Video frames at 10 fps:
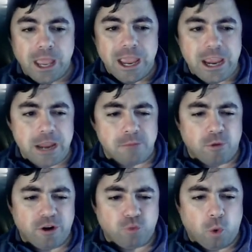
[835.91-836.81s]
In
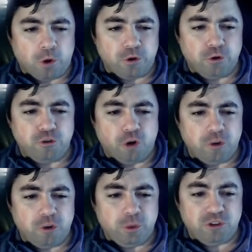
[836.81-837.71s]
Bridgewater, New
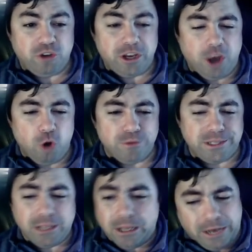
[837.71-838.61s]
Jersey, we see COVID.
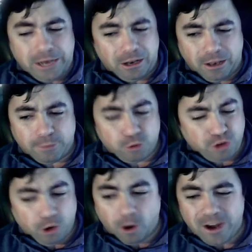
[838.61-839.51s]
Now, levels
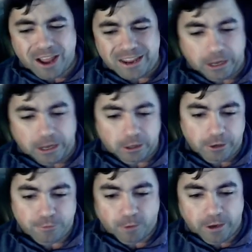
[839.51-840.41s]
here are not
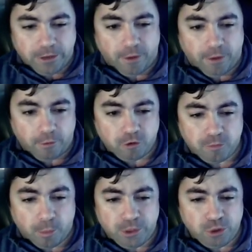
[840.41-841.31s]
calculated for any of the viruses,
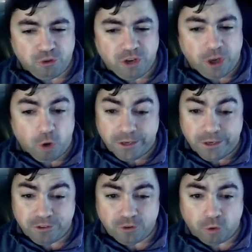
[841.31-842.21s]
but we do see COVID
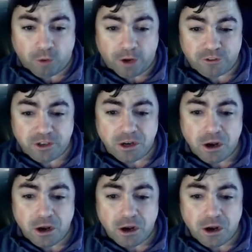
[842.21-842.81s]
is still rising.